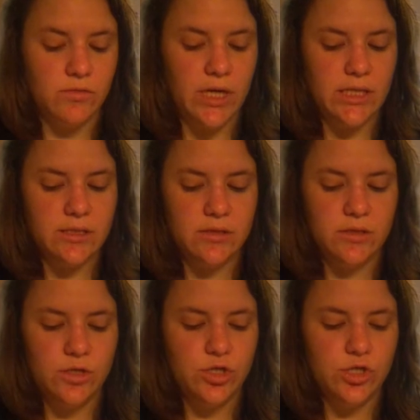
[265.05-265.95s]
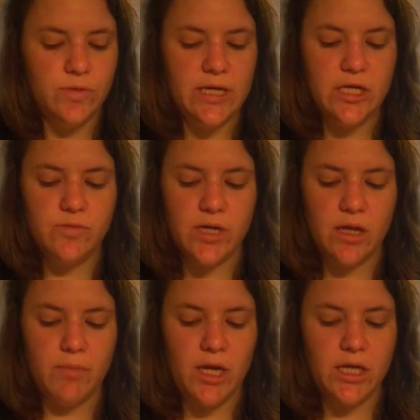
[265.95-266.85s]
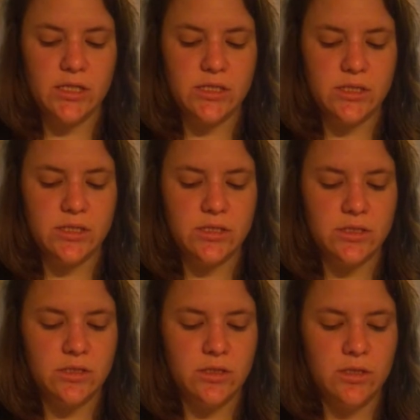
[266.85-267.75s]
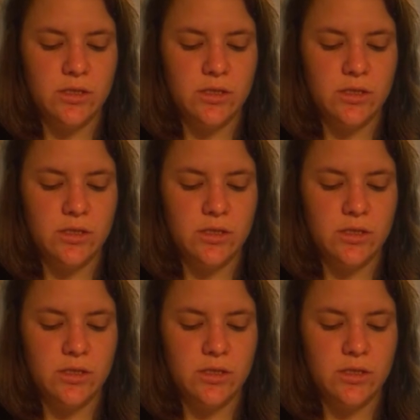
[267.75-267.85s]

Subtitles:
Right? 2020 minus